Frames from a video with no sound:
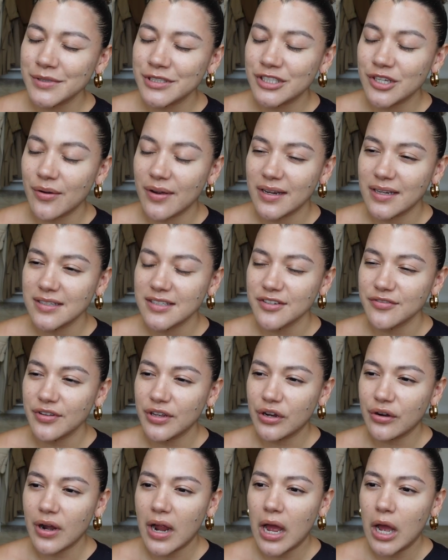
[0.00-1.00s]
So I need to
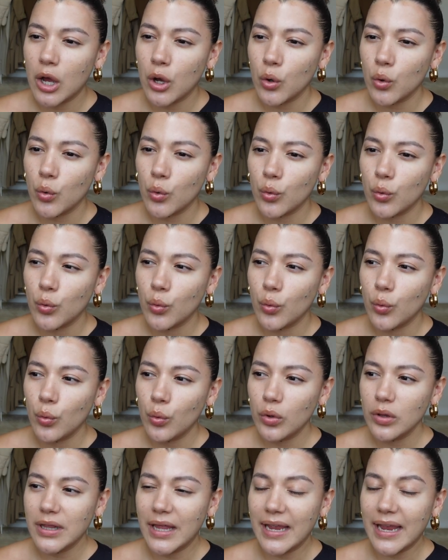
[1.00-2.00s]
figure out
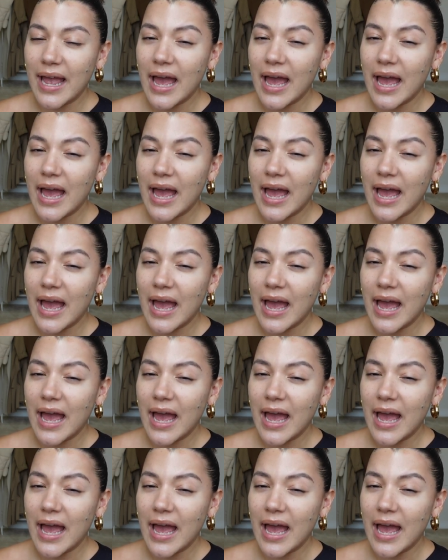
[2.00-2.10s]
like